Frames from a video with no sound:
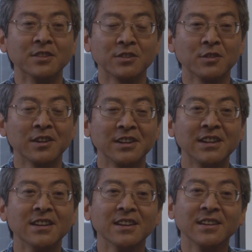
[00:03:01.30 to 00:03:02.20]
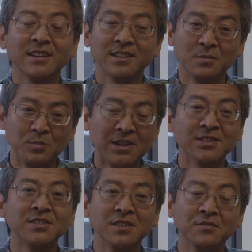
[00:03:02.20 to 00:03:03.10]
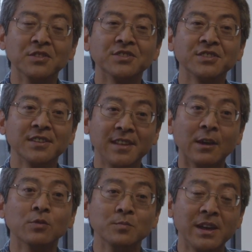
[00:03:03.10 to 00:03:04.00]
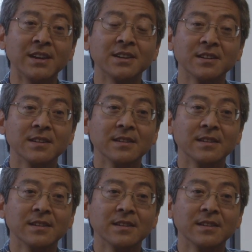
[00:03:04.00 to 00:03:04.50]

of authority and the biggest difference that will make.